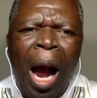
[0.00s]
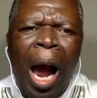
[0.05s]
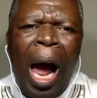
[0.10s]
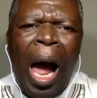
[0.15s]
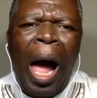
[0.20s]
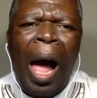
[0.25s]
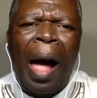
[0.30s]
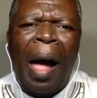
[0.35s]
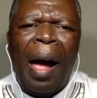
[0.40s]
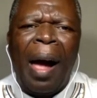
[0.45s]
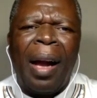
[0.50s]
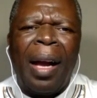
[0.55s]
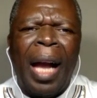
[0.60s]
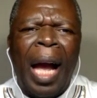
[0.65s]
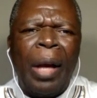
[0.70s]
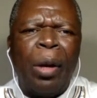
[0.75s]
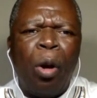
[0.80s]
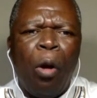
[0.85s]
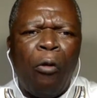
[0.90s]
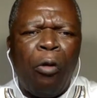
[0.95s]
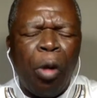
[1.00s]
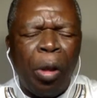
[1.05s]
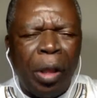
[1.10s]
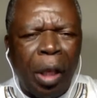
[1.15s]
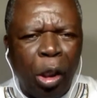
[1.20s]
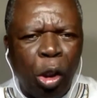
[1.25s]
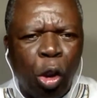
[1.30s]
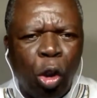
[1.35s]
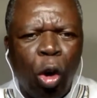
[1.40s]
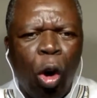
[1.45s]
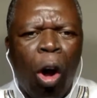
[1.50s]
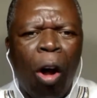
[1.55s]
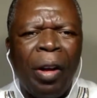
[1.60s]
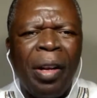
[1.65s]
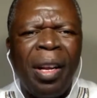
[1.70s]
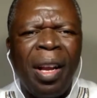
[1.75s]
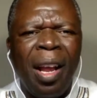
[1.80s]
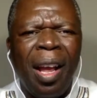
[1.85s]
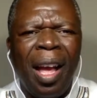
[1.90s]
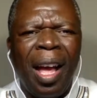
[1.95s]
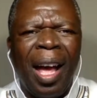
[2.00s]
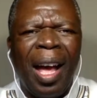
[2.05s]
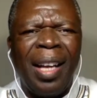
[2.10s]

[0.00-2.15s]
are kind of withdrawn,